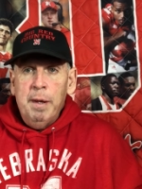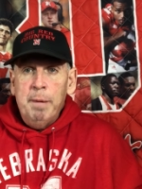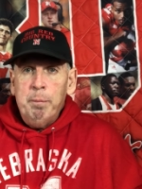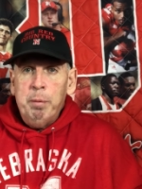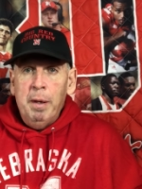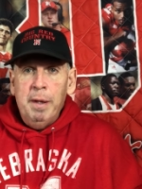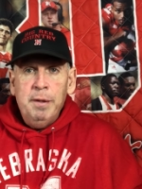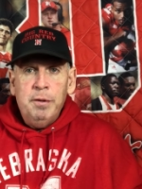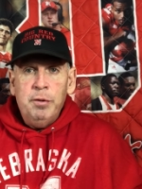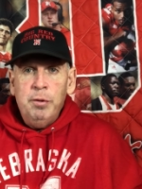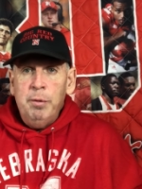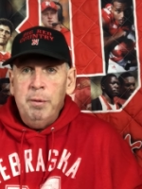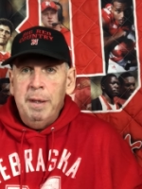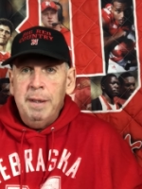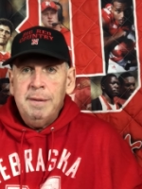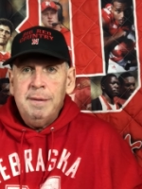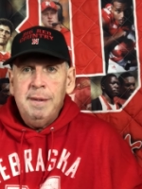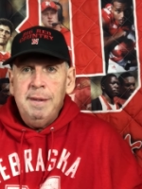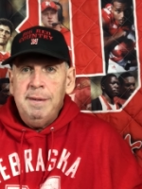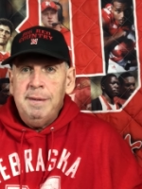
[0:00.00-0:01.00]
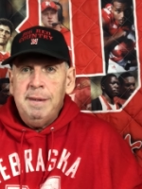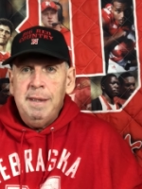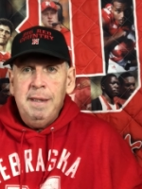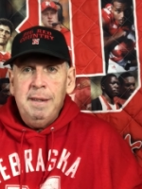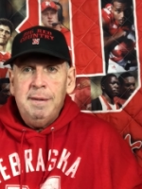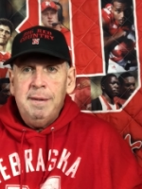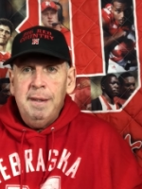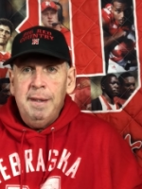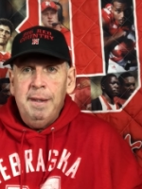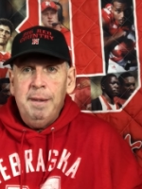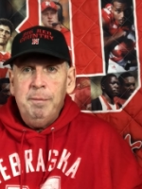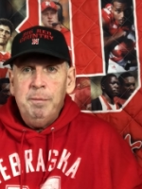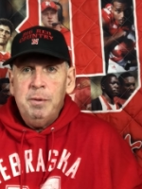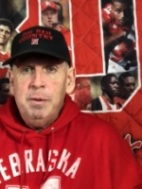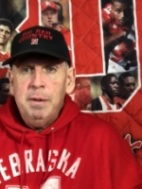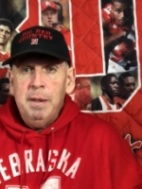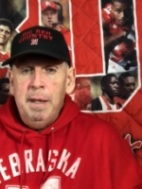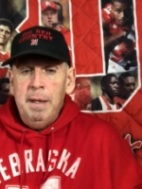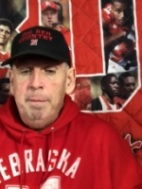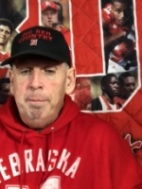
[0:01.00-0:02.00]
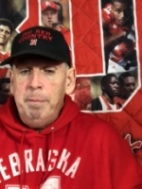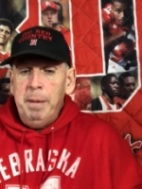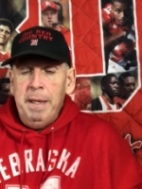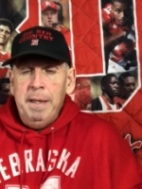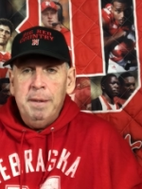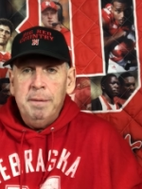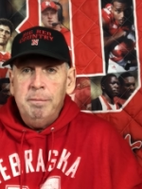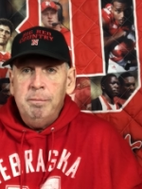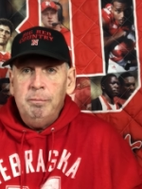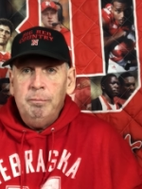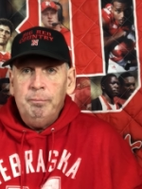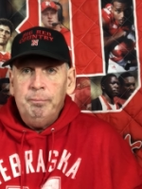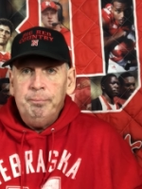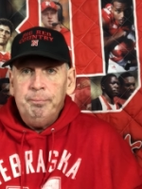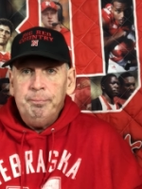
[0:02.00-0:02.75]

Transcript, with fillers: They played two SEC teams and beat them.